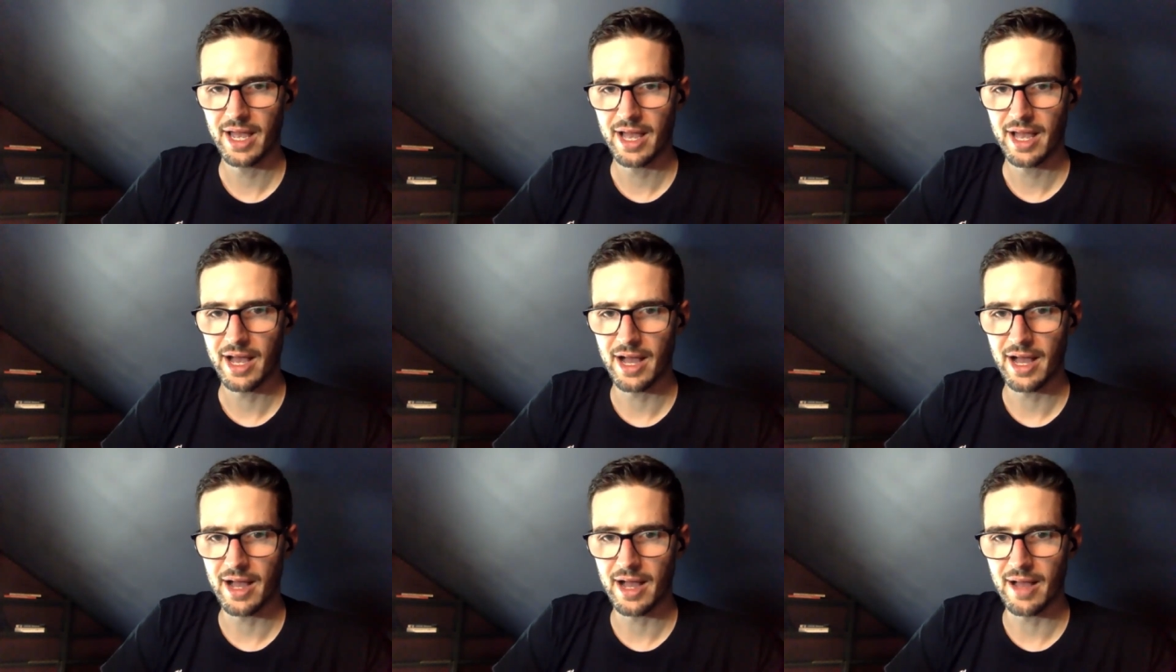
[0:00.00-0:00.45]

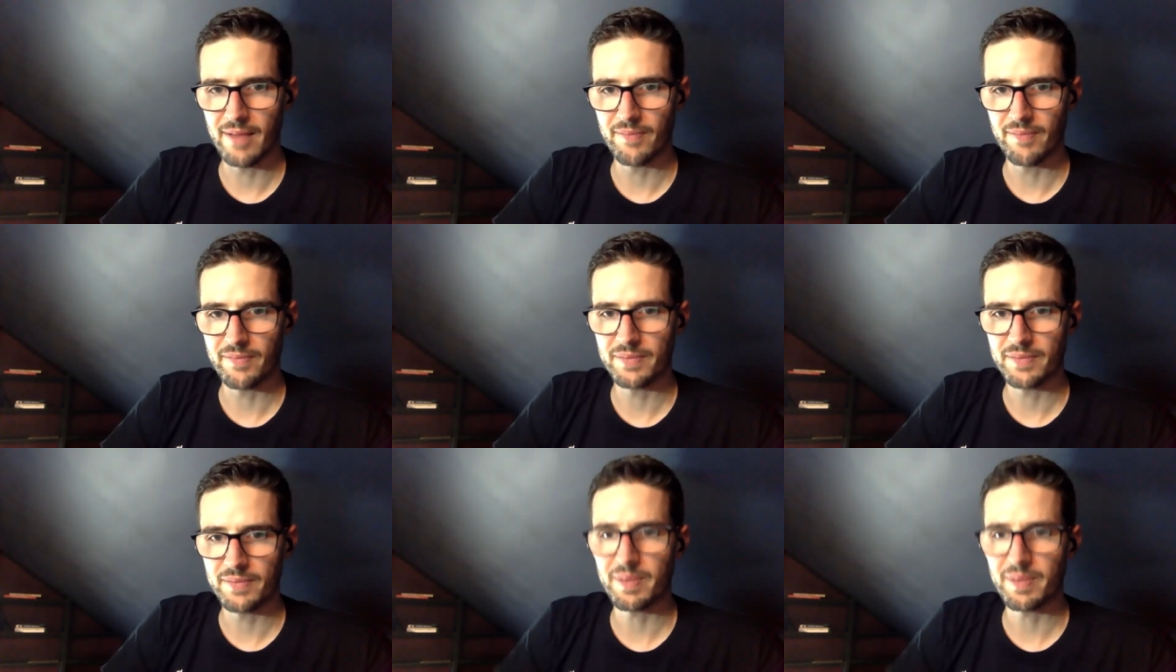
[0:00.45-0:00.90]
By
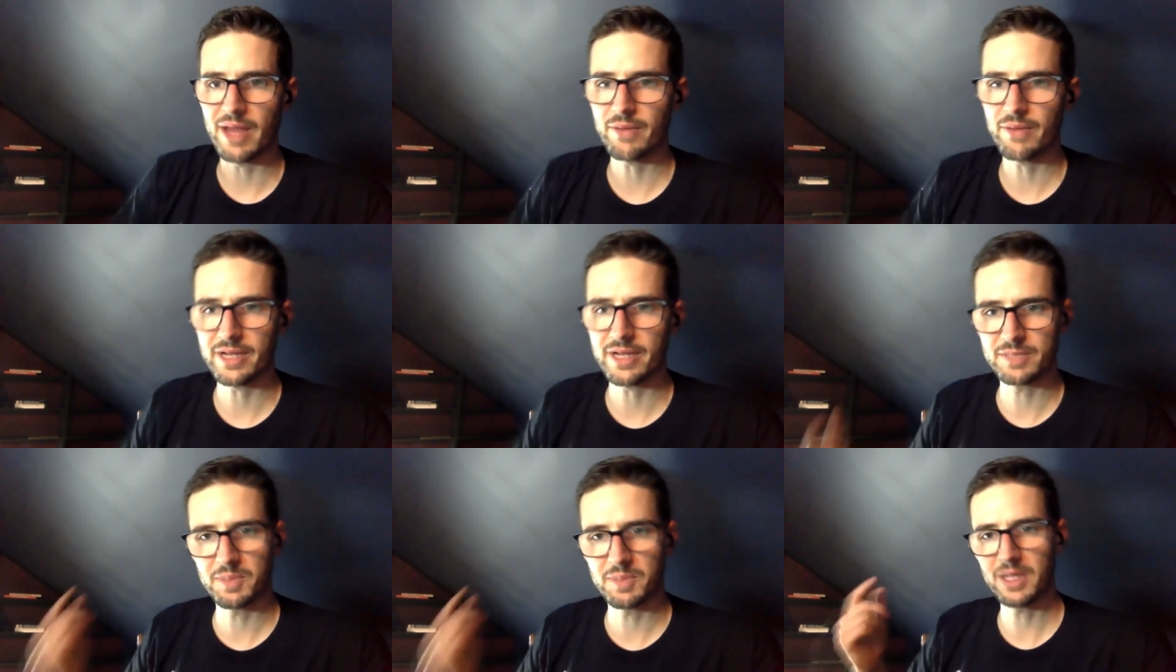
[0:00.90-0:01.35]
the
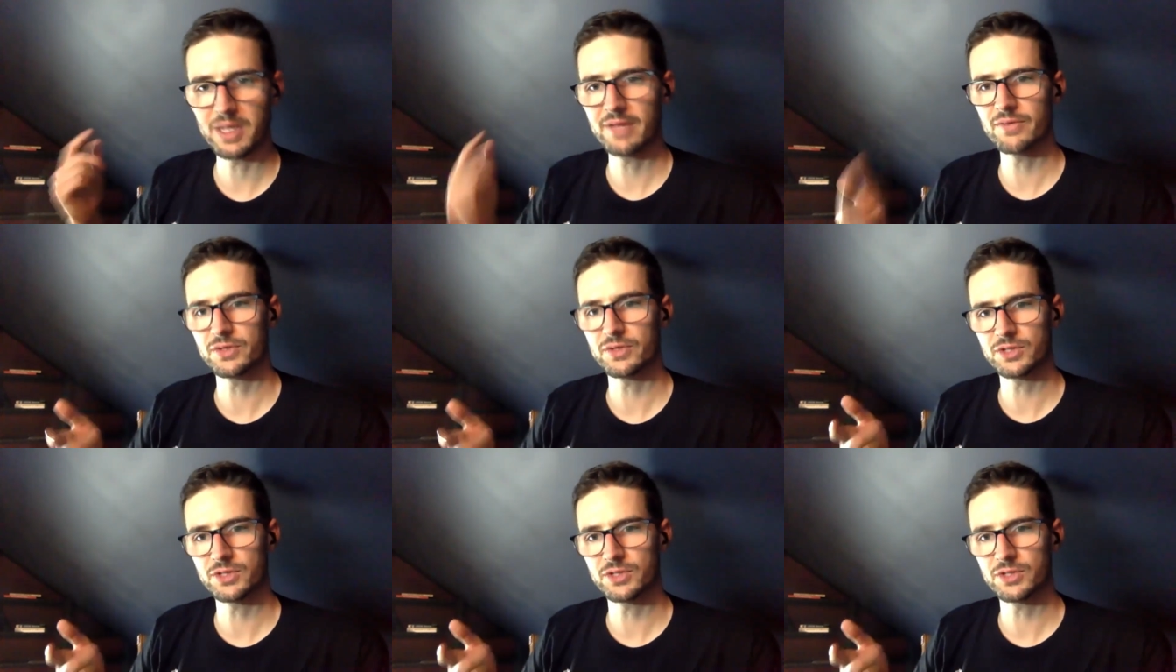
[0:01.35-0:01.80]
way, speaking of
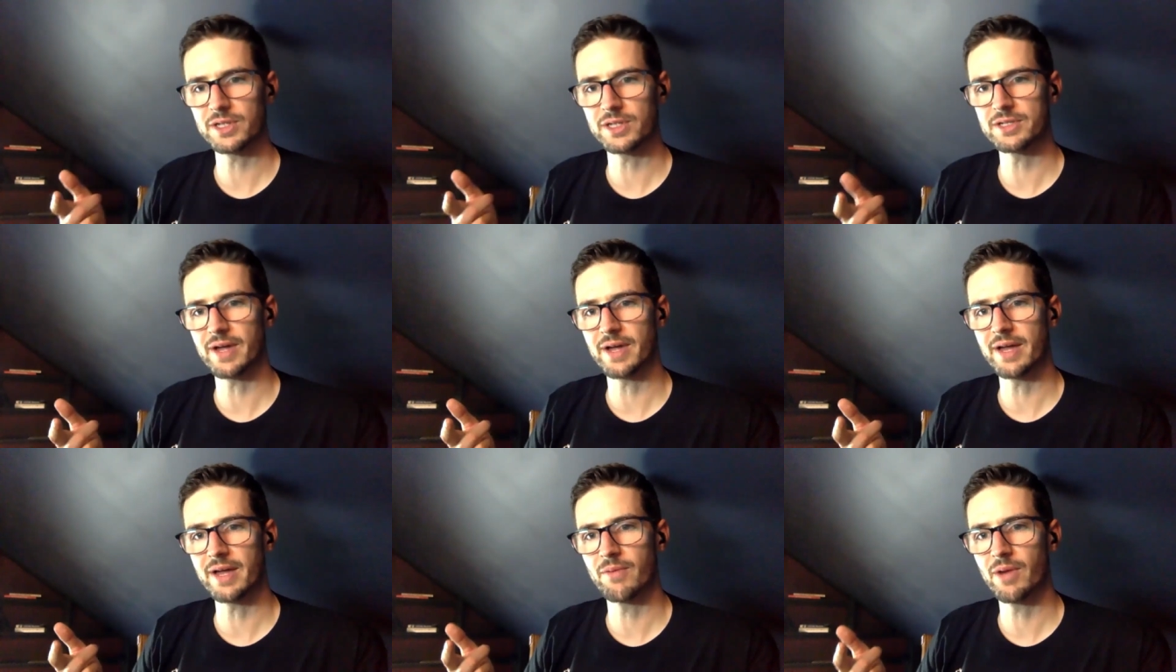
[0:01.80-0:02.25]
your journey,
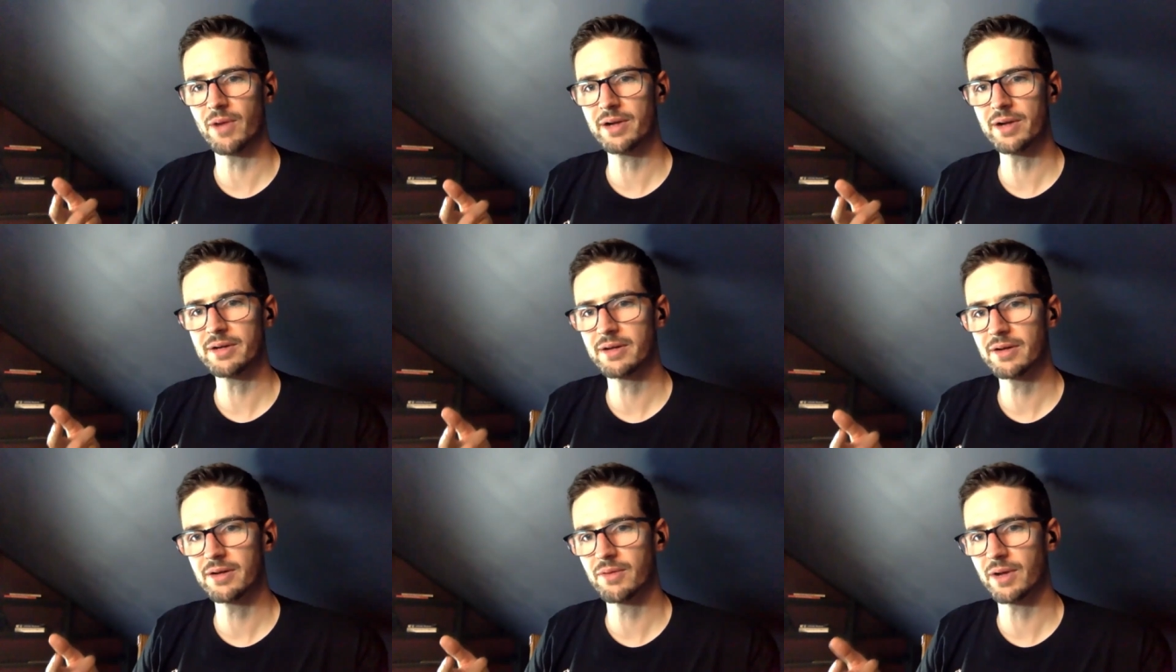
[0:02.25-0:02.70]
so
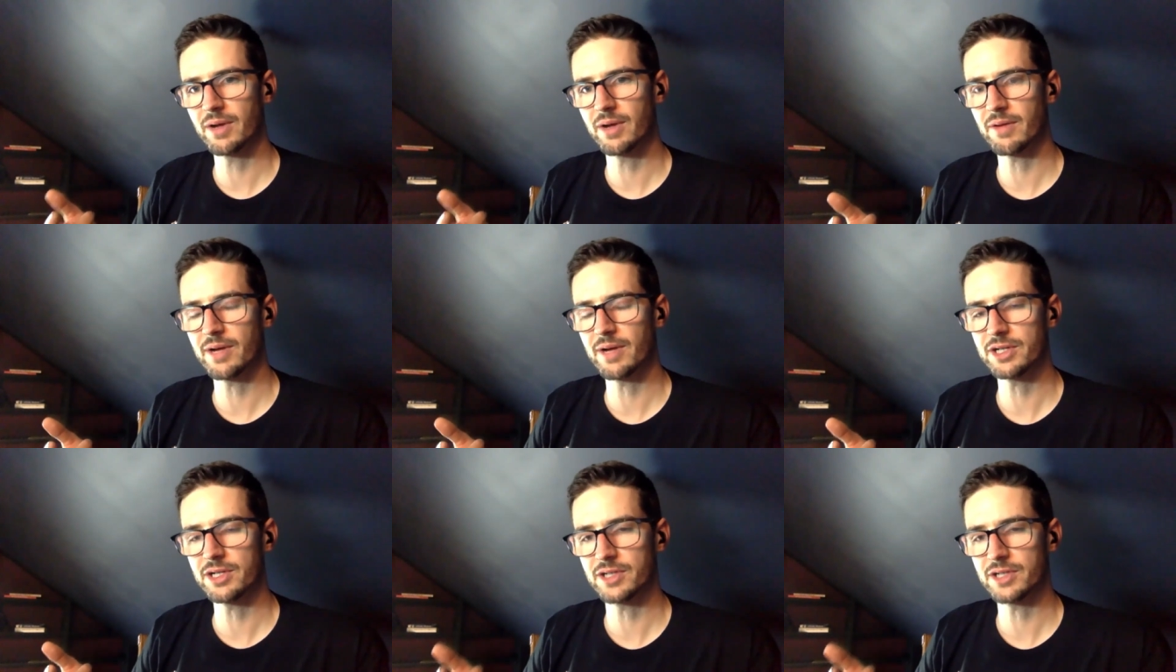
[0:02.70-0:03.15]
one quick
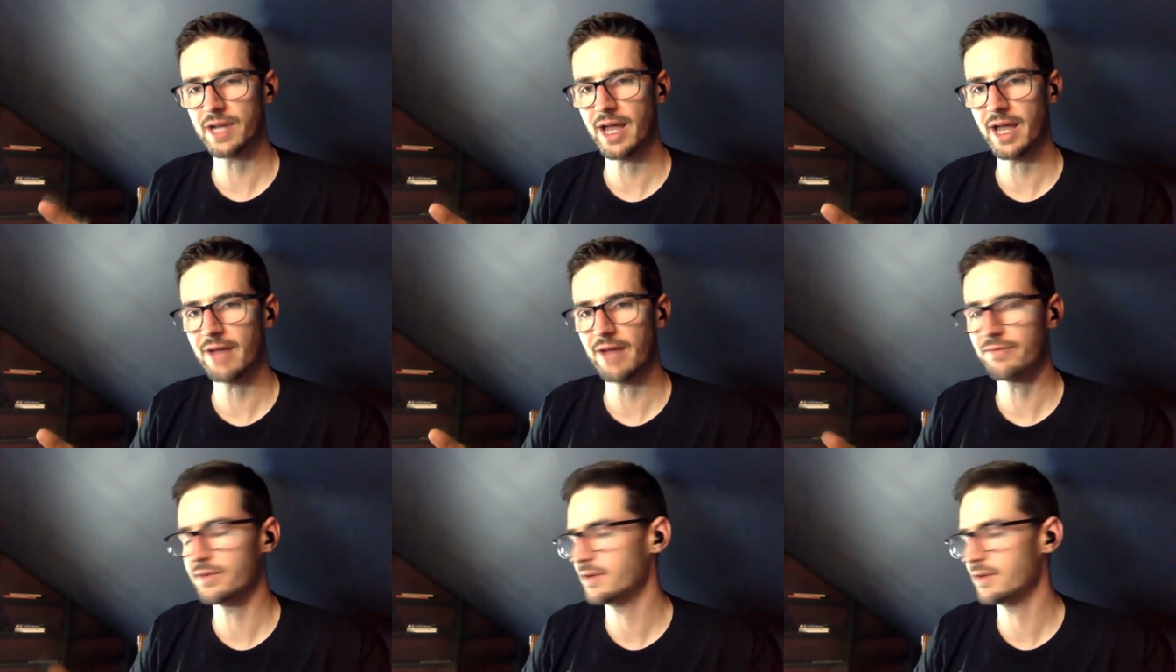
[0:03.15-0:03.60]
question I
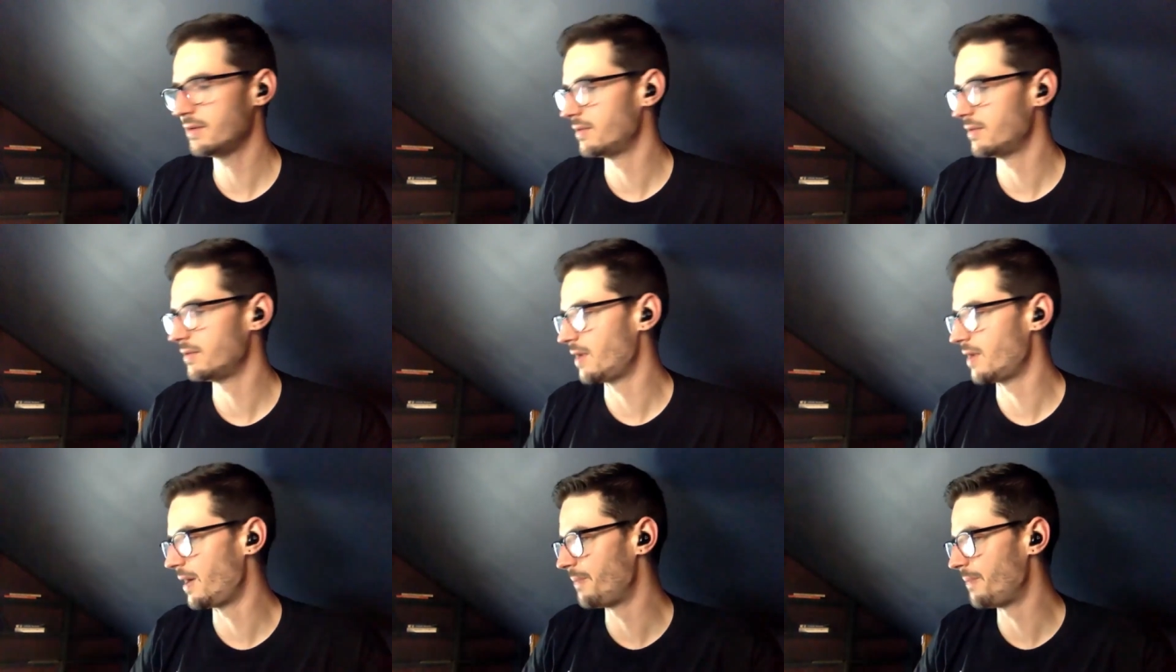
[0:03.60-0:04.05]
have for
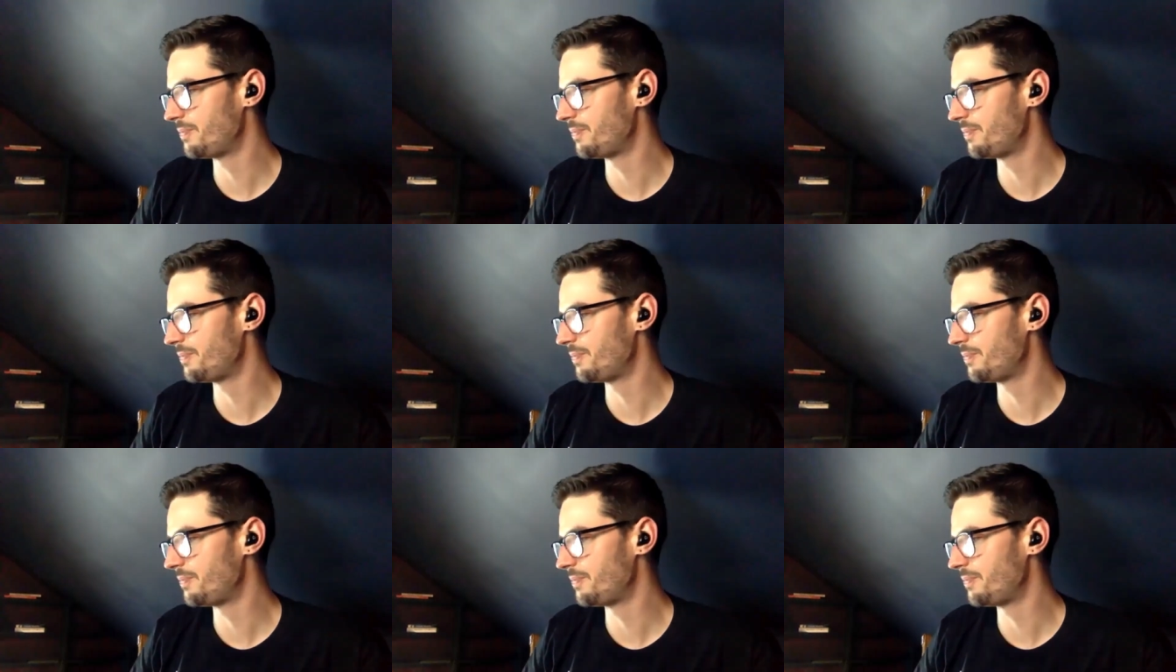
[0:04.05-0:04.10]
you.